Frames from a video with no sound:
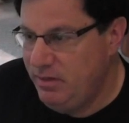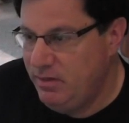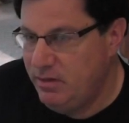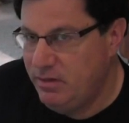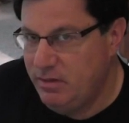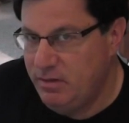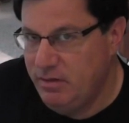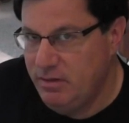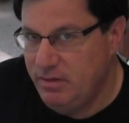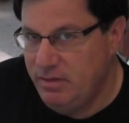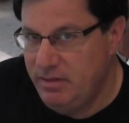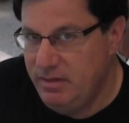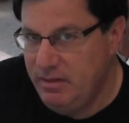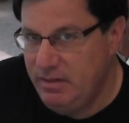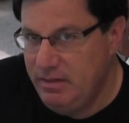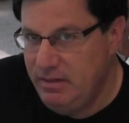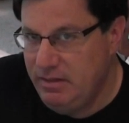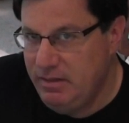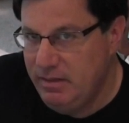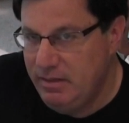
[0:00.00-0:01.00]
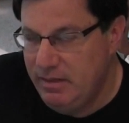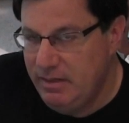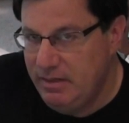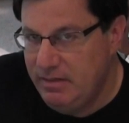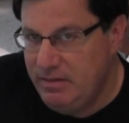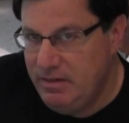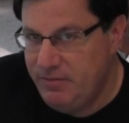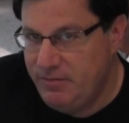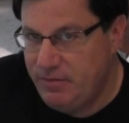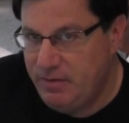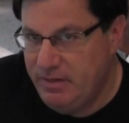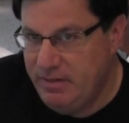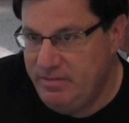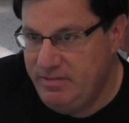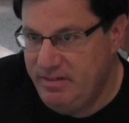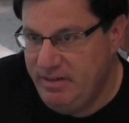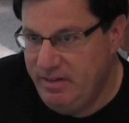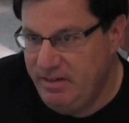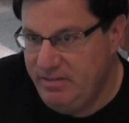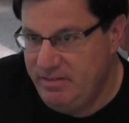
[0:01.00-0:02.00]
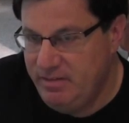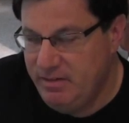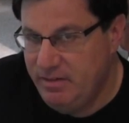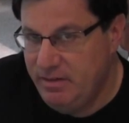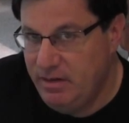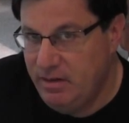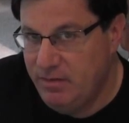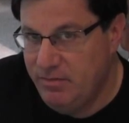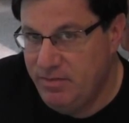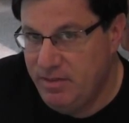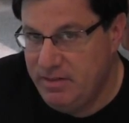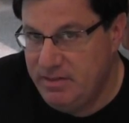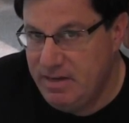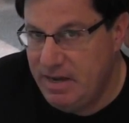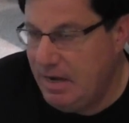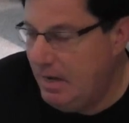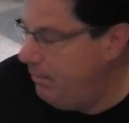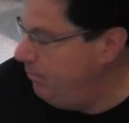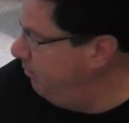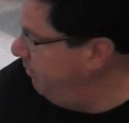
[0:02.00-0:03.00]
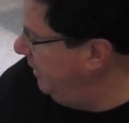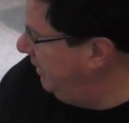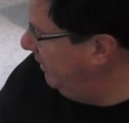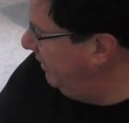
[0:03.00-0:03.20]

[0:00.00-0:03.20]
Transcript: we heard the differentiation of the top